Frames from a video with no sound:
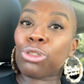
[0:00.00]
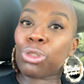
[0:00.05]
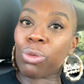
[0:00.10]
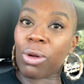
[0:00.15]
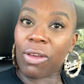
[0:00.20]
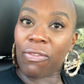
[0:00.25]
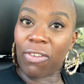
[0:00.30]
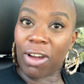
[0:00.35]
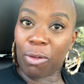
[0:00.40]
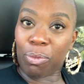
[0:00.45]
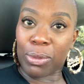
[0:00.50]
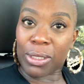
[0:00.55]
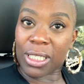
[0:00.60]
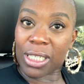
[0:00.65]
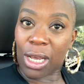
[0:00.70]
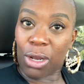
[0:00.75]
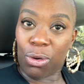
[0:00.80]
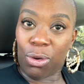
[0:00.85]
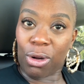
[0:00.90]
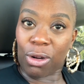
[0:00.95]

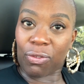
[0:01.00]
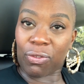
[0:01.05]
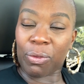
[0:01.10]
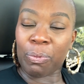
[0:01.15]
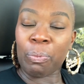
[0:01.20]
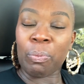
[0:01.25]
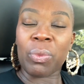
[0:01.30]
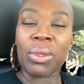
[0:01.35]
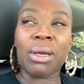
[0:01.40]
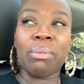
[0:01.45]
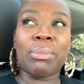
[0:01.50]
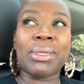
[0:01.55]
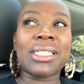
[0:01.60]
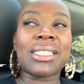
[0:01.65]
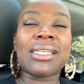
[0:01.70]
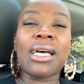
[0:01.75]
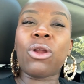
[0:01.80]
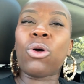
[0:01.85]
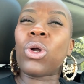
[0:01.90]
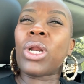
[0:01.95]
25% off. But
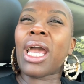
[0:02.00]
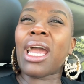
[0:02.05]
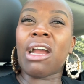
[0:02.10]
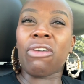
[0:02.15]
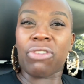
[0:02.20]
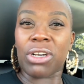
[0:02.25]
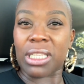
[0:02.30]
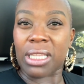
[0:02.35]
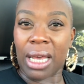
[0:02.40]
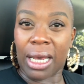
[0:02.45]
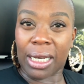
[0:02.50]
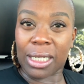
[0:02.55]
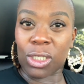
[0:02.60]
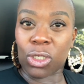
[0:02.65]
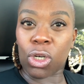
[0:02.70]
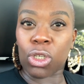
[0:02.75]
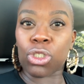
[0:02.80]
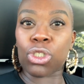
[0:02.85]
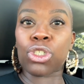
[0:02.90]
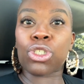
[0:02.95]
it's not on everything, it's
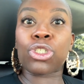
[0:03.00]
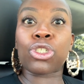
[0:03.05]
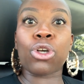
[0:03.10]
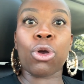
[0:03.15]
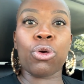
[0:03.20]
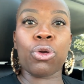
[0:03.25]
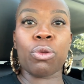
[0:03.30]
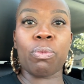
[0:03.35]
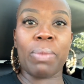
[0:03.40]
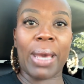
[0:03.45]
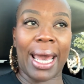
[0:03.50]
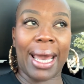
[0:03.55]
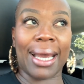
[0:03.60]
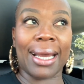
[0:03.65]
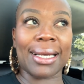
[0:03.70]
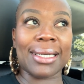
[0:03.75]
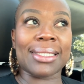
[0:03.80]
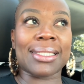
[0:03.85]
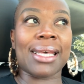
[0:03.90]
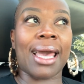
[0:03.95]
on certain
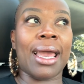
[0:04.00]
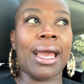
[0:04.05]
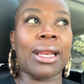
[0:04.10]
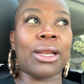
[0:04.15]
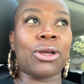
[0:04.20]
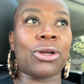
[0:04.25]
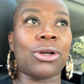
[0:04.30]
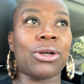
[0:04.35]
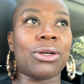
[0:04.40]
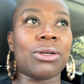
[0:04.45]
bags, and